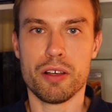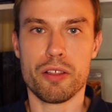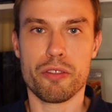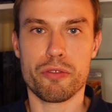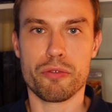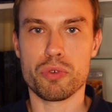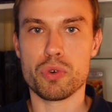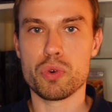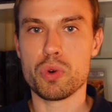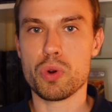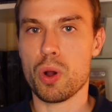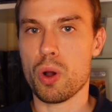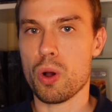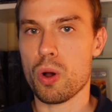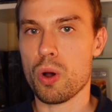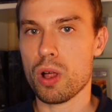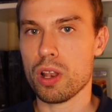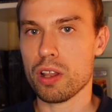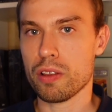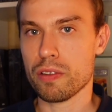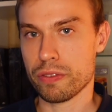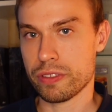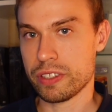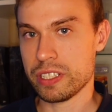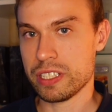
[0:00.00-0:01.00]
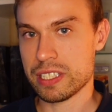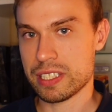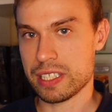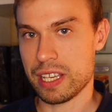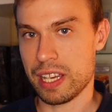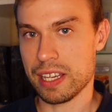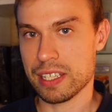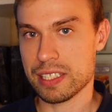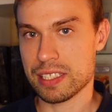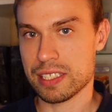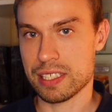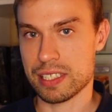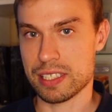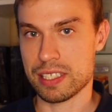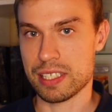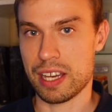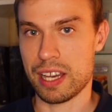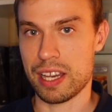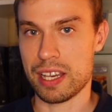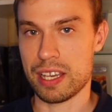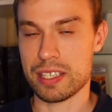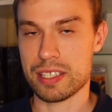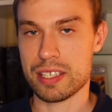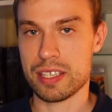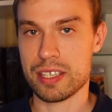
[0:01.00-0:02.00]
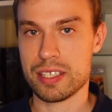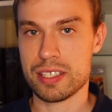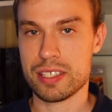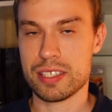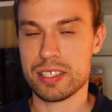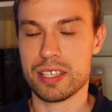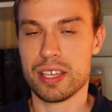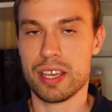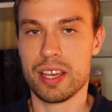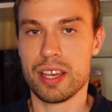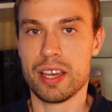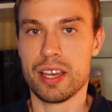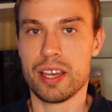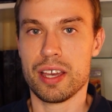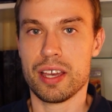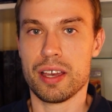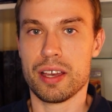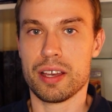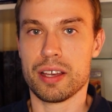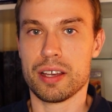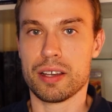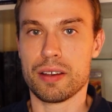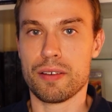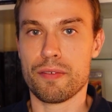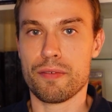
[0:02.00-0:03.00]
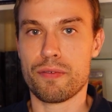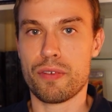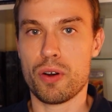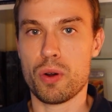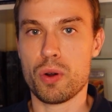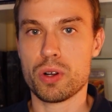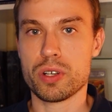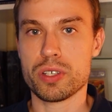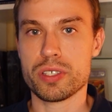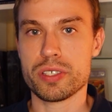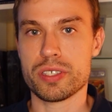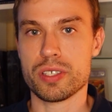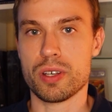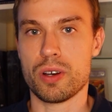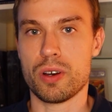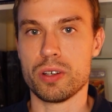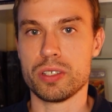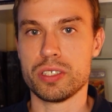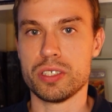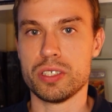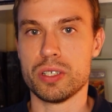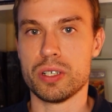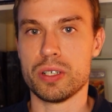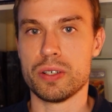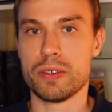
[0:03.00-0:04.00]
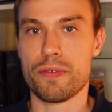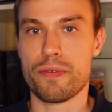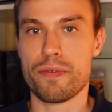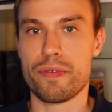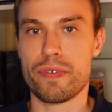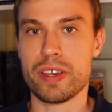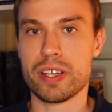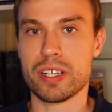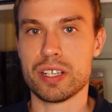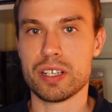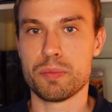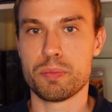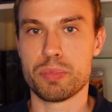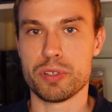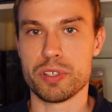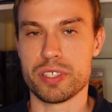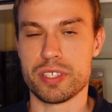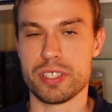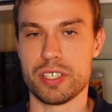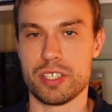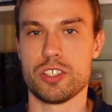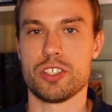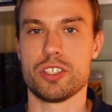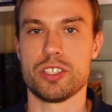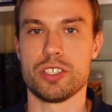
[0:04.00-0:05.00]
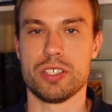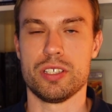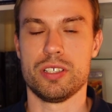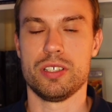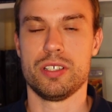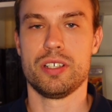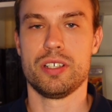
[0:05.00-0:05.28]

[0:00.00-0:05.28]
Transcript: Through all of these exercises, focus on your finger position.